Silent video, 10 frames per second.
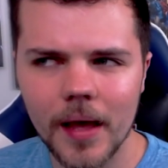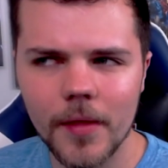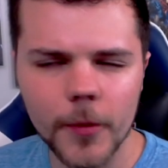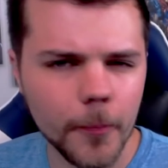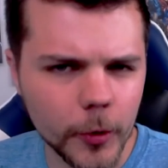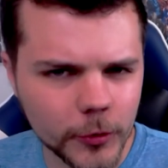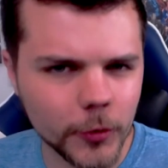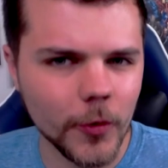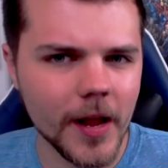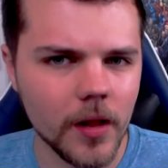the
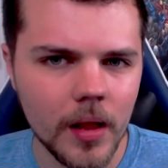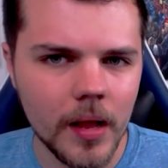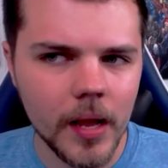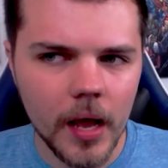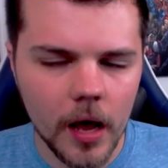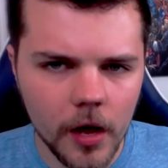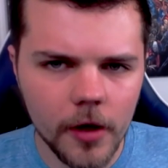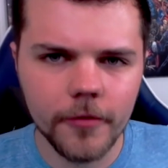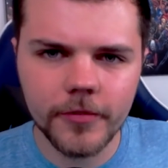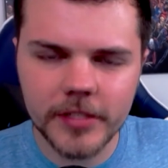portrayal
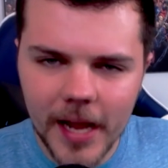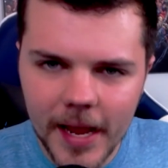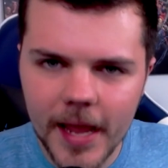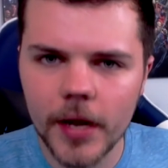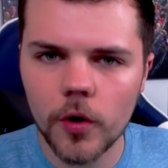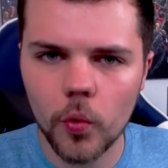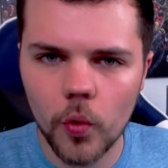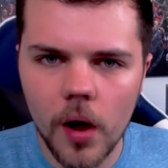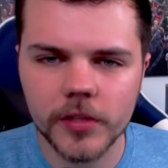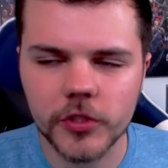of Diana
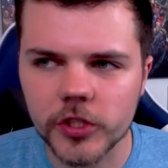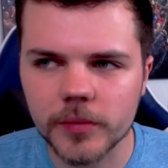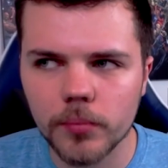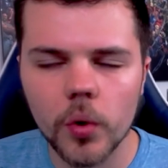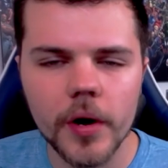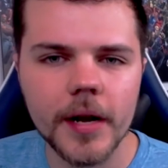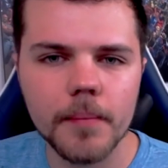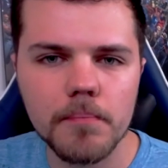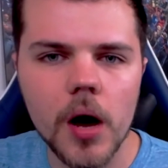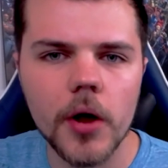Ross, just more in a
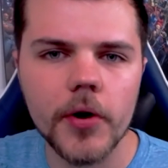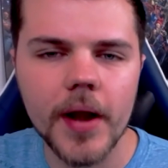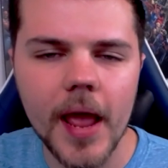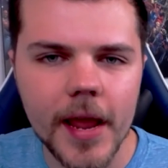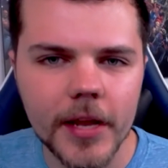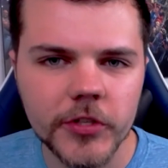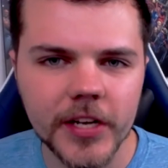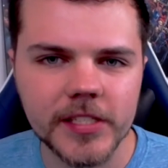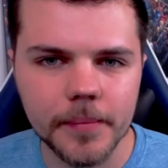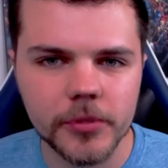modern age,
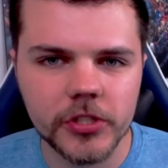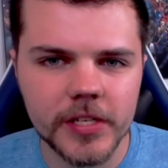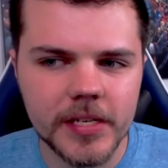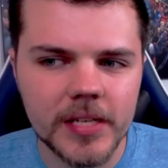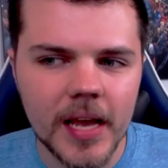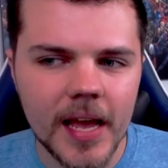except she's